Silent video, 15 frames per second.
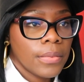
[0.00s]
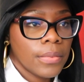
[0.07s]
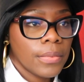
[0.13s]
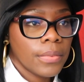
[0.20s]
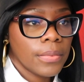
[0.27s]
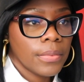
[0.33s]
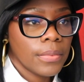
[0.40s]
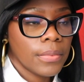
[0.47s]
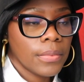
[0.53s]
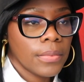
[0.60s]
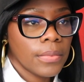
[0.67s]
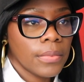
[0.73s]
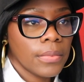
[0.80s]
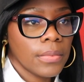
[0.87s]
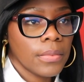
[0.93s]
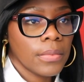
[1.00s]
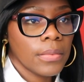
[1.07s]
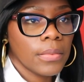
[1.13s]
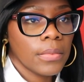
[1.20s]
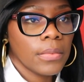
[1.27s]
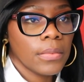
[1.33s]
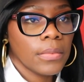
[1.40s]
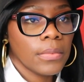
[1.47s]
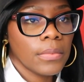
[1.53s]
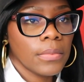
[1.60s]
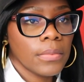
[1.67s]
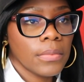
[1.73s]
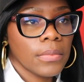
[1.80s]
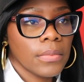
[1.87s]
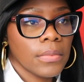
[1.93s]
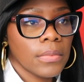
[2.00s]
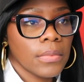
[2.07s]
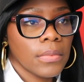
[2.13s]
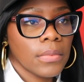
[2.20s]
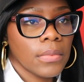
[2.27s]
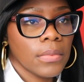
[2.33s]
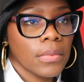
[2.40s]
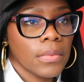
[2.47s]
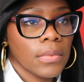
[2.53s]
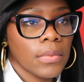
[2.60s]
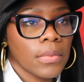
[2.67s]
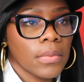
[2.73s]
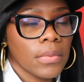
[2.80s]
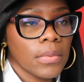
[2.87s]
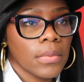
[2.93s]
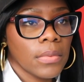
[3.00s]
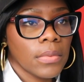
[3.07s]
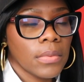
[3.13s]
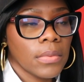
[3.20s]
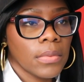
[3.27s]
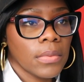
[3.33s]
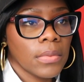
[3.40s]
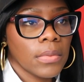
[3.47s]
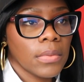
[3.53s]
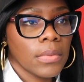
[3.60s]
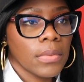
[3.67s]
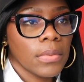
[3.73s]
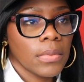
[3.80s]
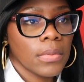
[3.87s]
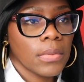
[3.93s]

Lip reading: [no speech]